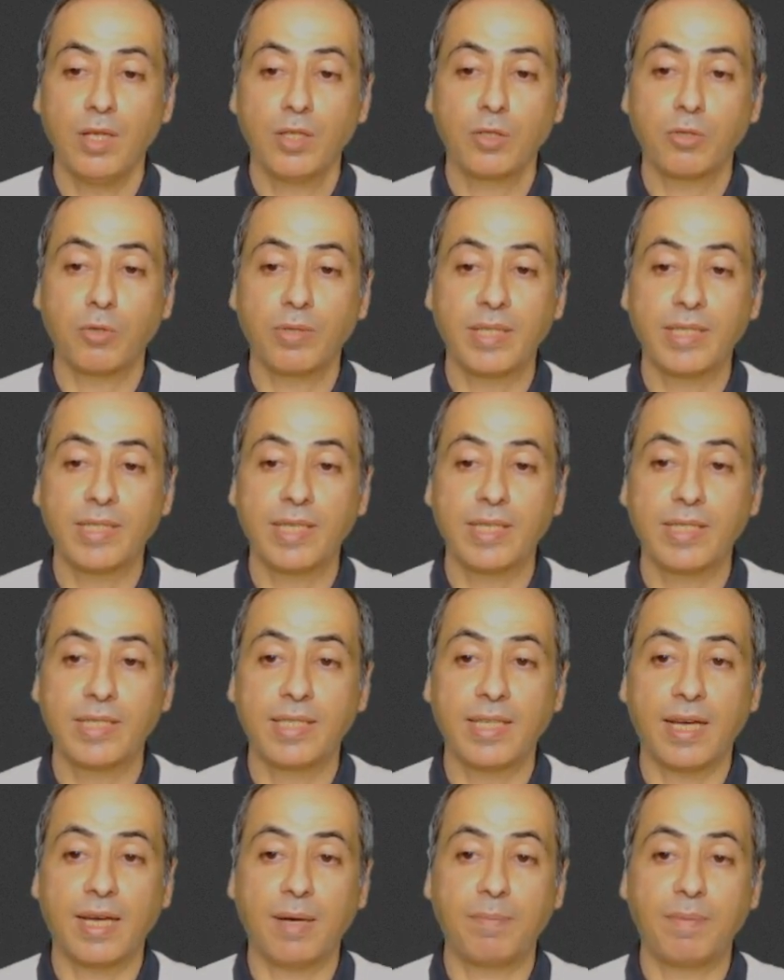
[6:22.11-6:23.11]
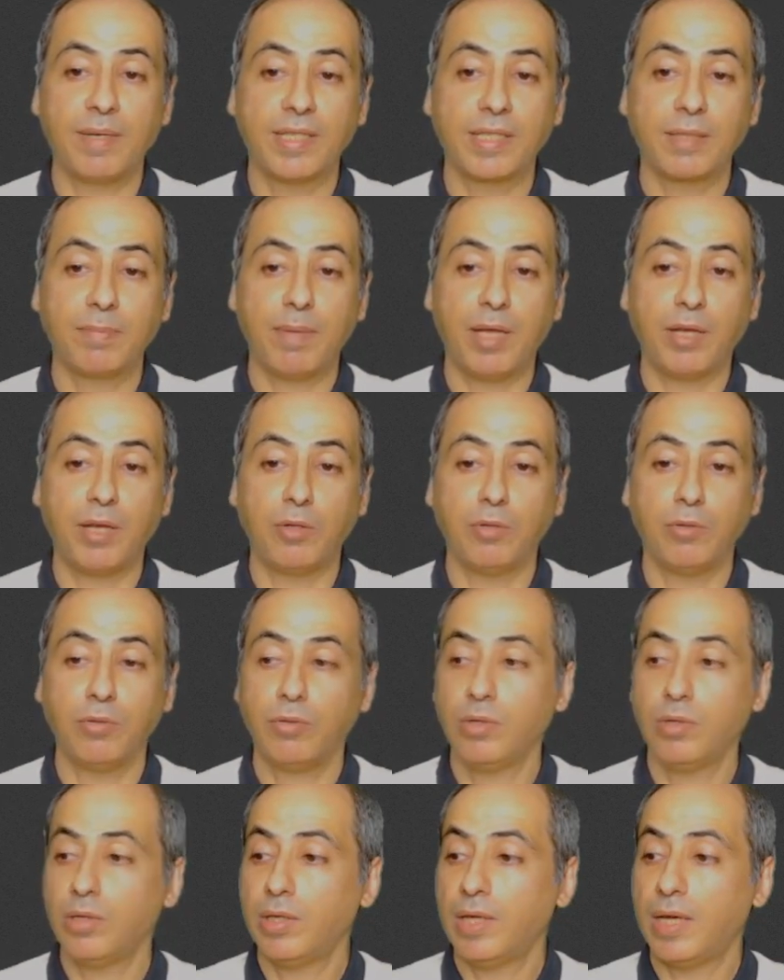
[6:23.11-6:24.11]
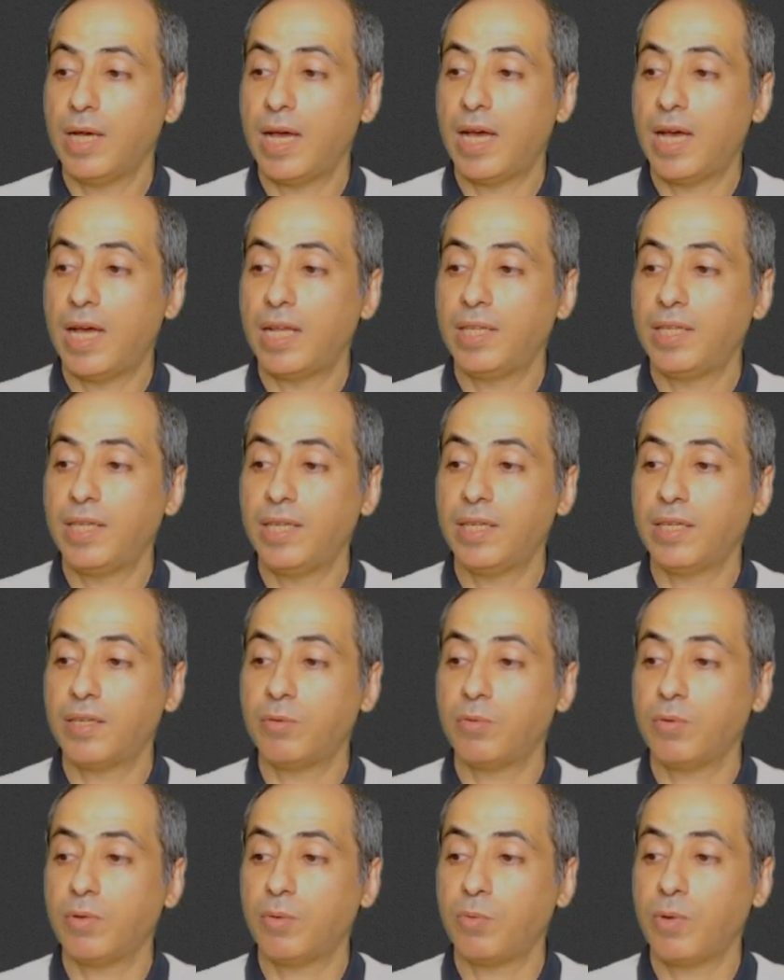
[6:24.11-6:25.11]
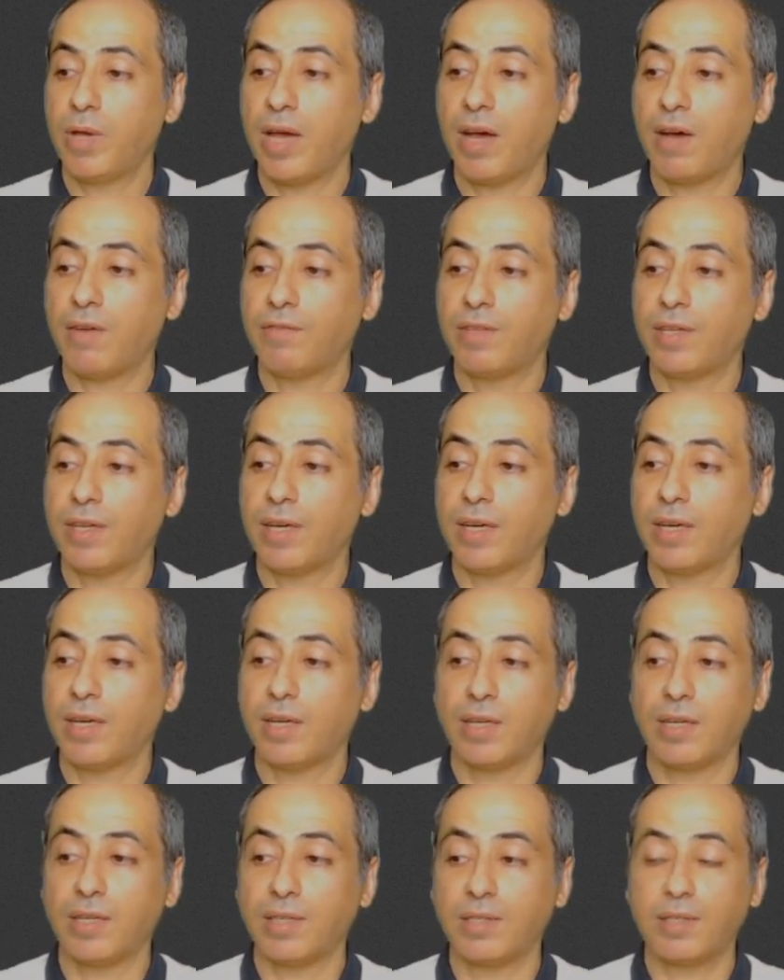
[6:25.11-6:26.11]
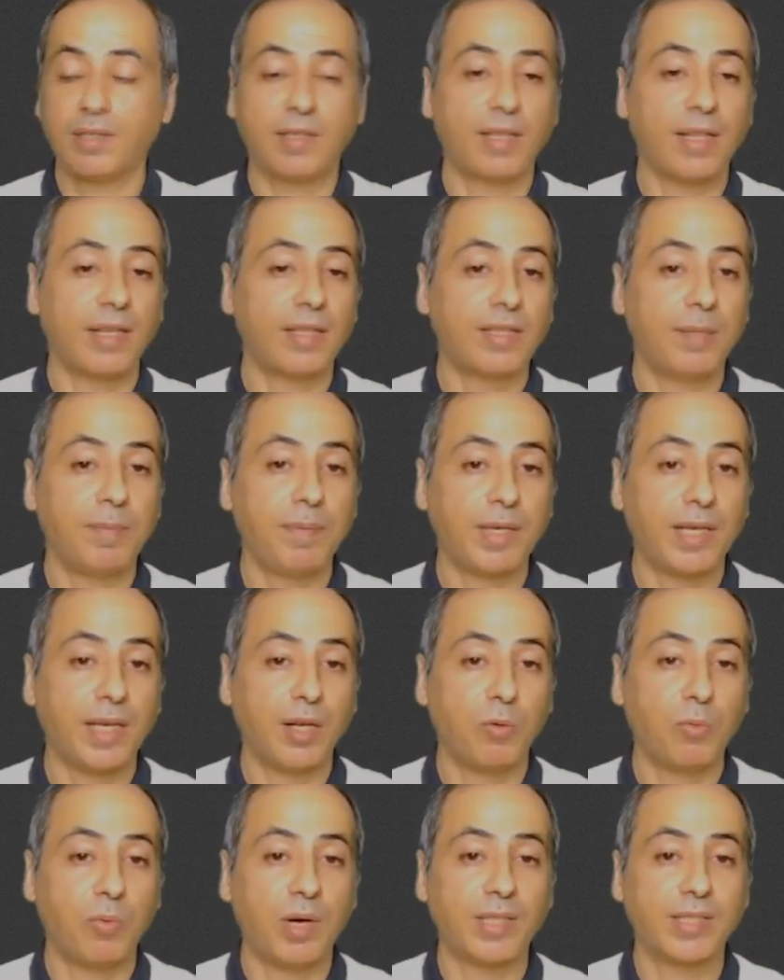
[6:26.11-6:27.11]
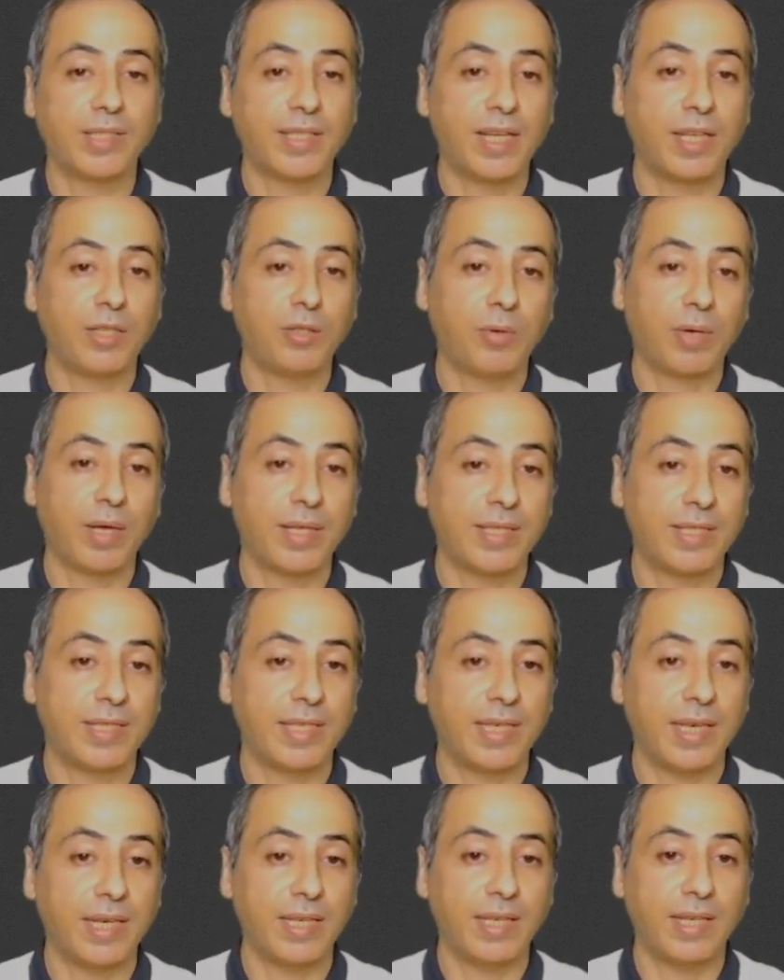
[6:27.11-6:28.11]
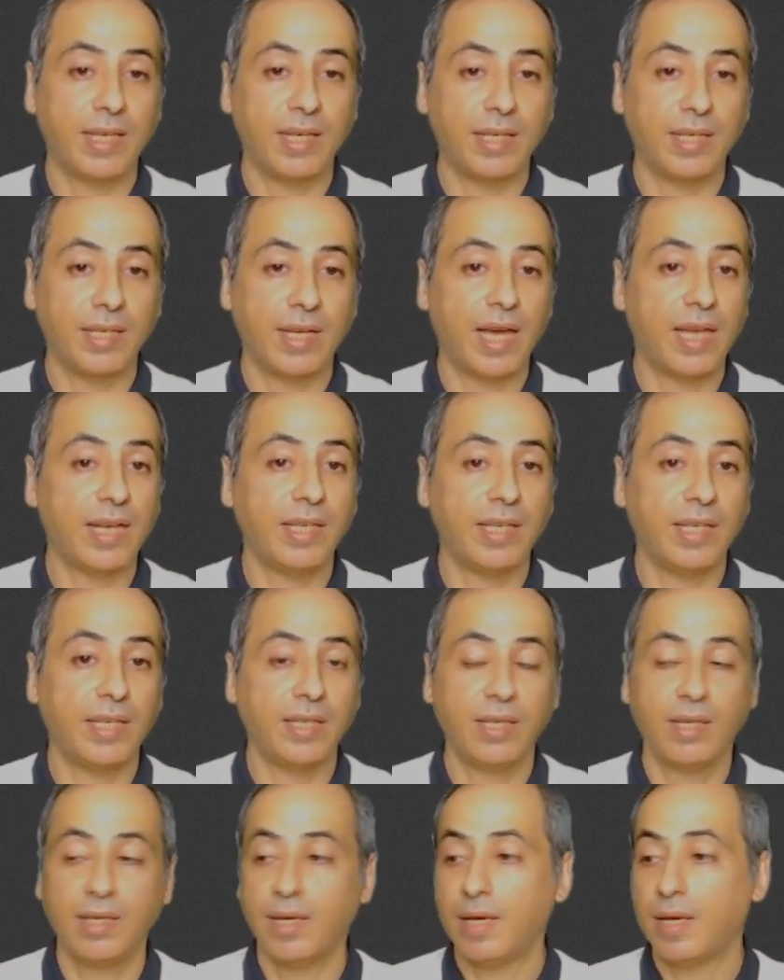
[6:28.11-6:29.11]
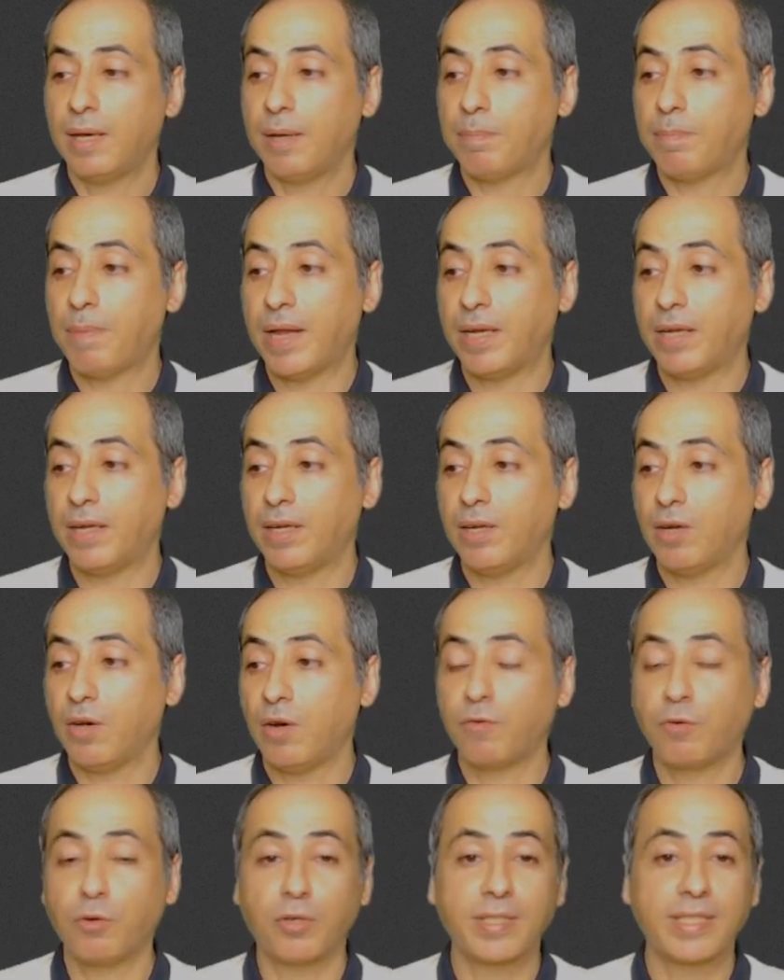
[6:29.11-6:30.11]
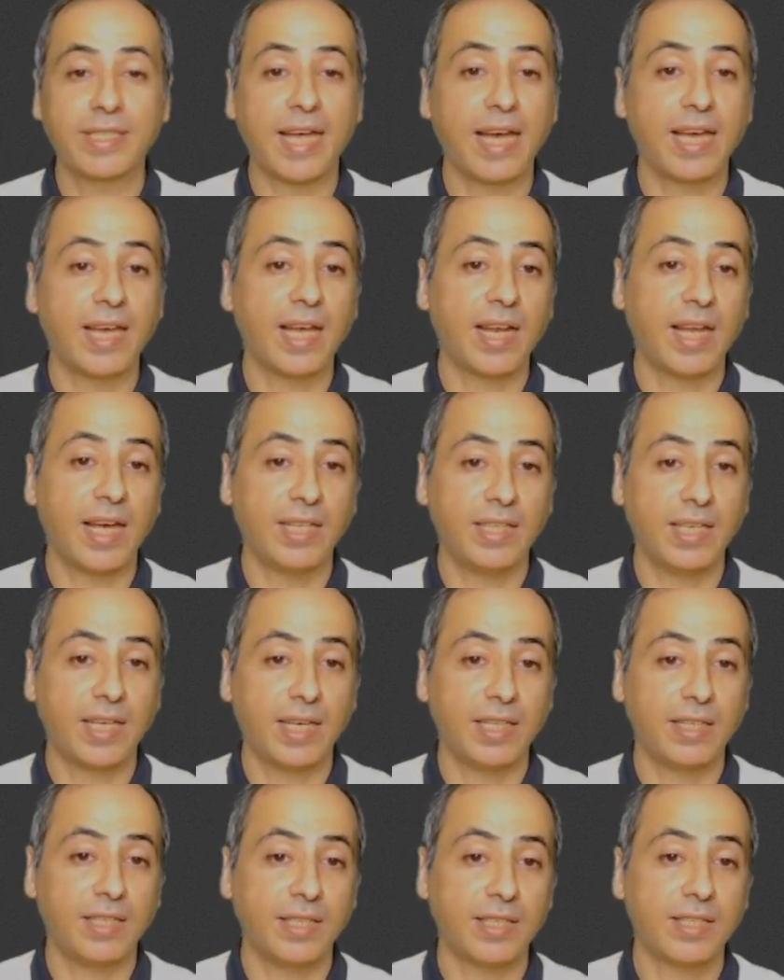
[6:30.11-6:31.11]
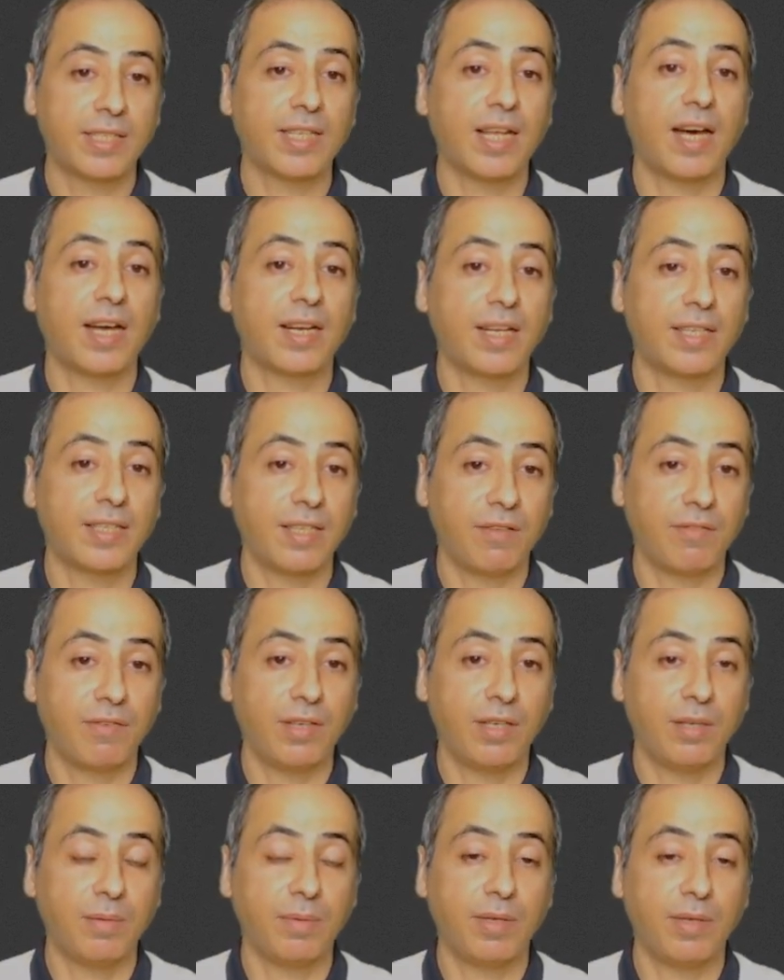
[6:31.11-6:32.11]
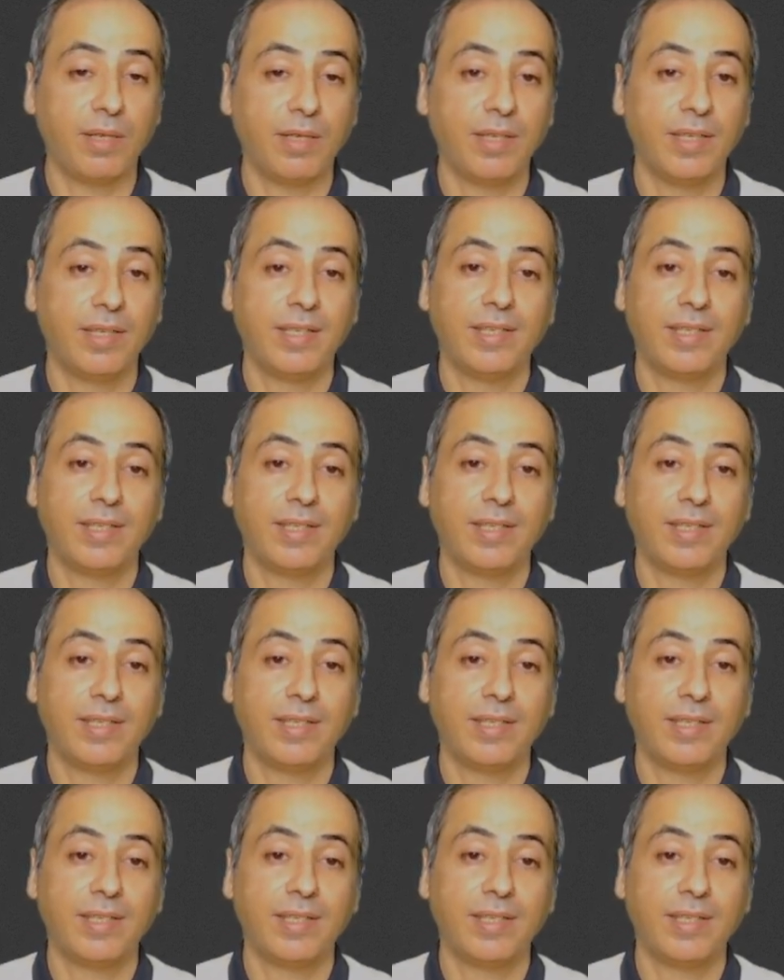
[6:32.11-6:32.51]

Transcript: So this is the brisk menu, and here we have the typical ones that you can see in any panel. Of course, the IANA indicators are not available.